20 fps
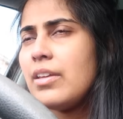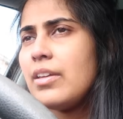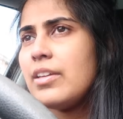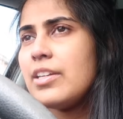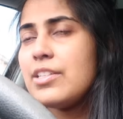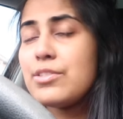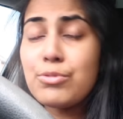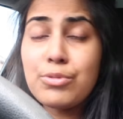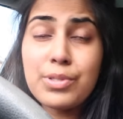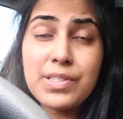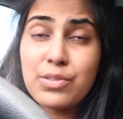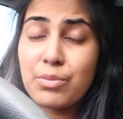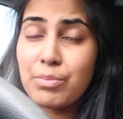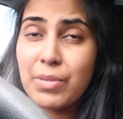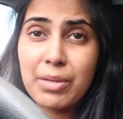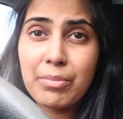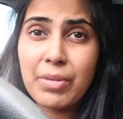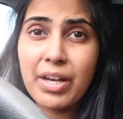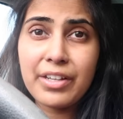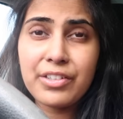It's always on
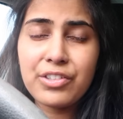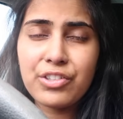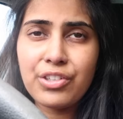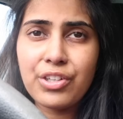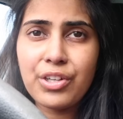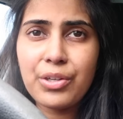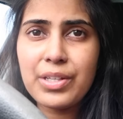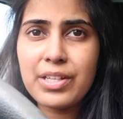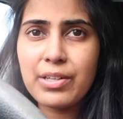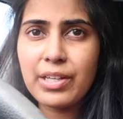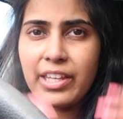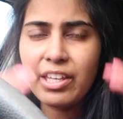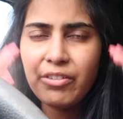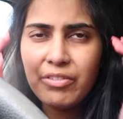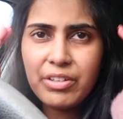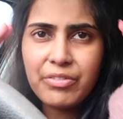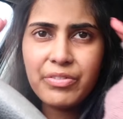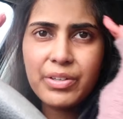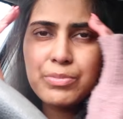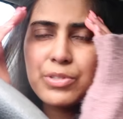my mind, you know, even
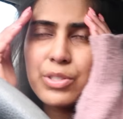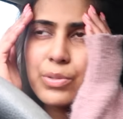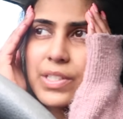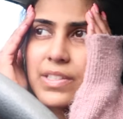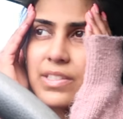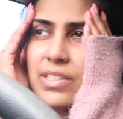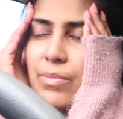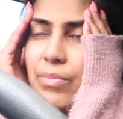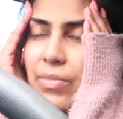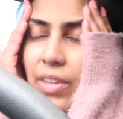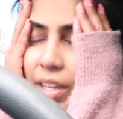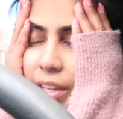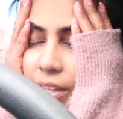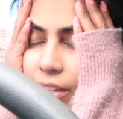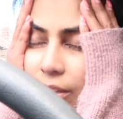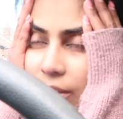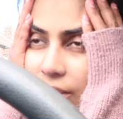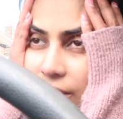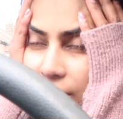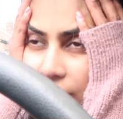if I'm doing
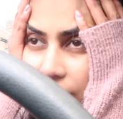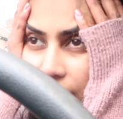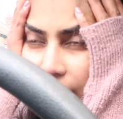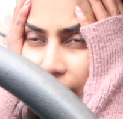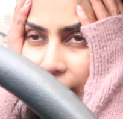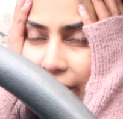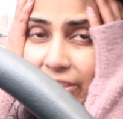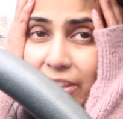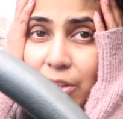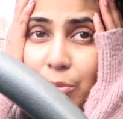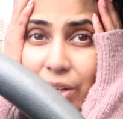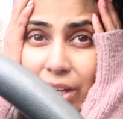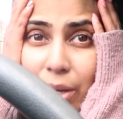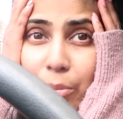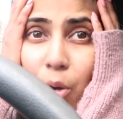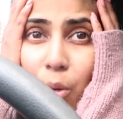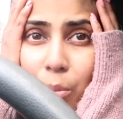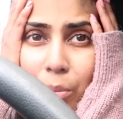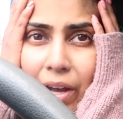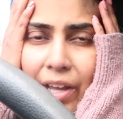something. I think when I'm
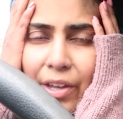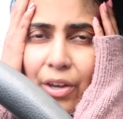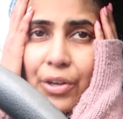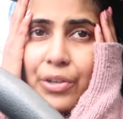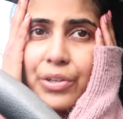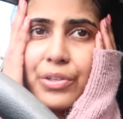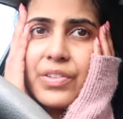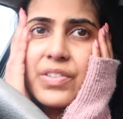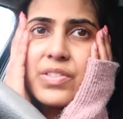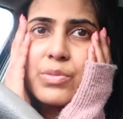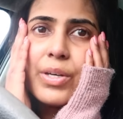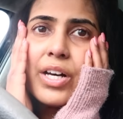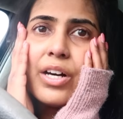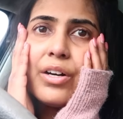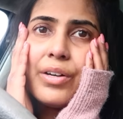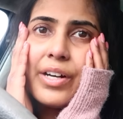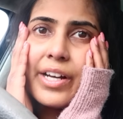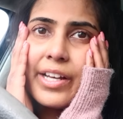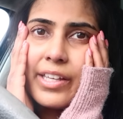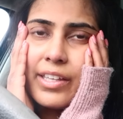on my own as
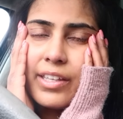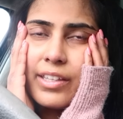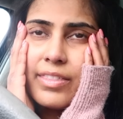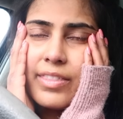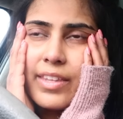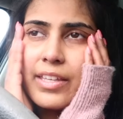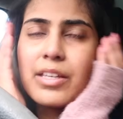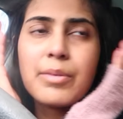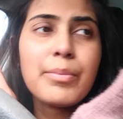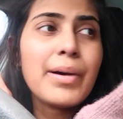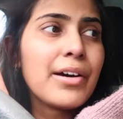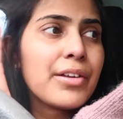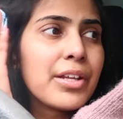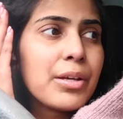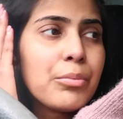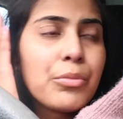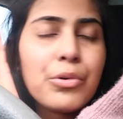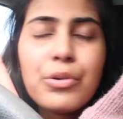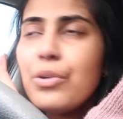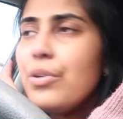well, I think about it
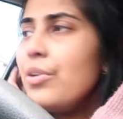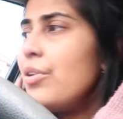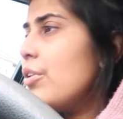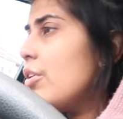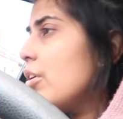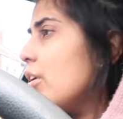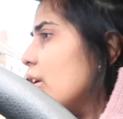more.